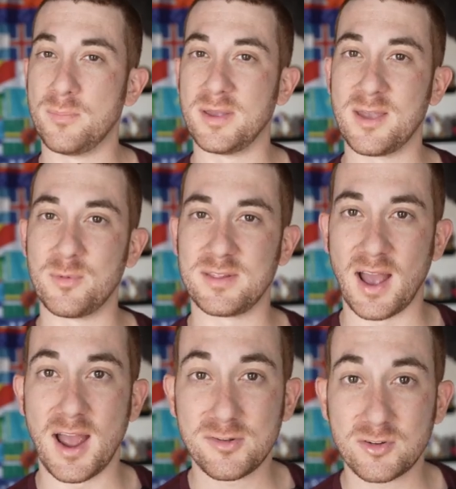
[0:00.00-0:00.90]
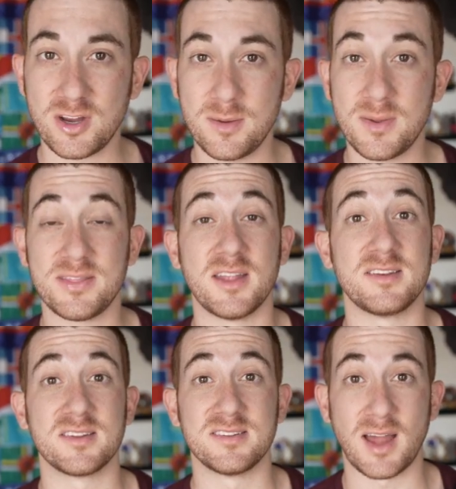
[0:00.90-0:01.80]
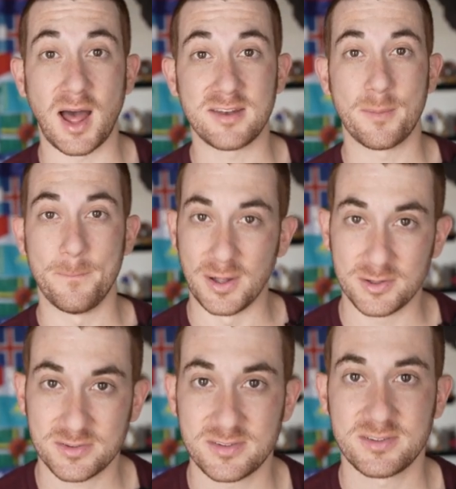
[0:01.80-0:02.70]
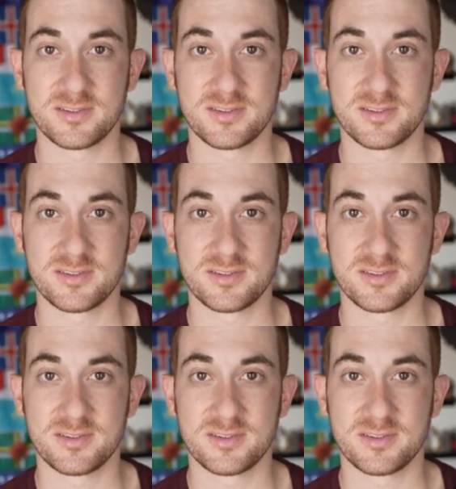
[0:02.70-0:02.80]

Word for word: We begin with the ice cream that does not melt.